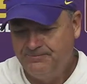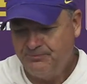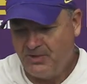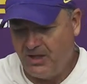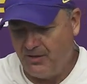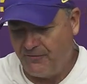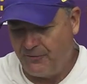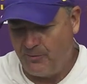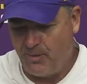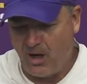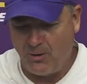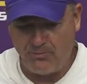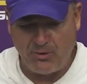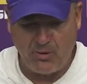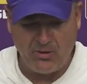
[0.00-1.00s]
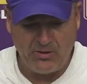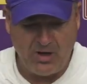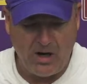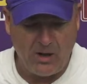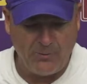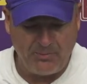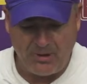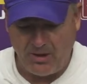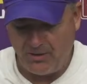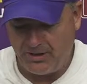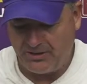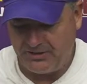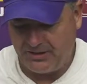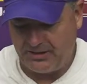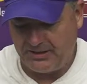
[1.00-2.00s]
uh, from our, our part
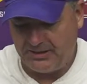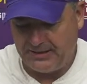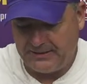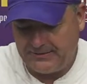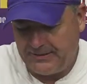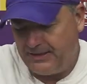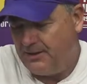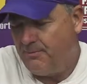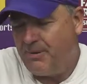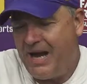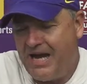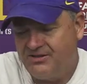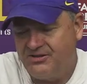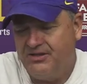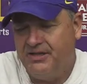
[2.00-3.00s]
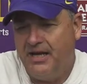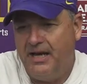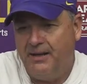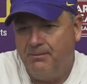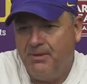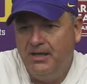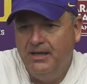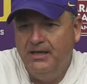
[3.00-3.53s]
in the, uh, in the passing game,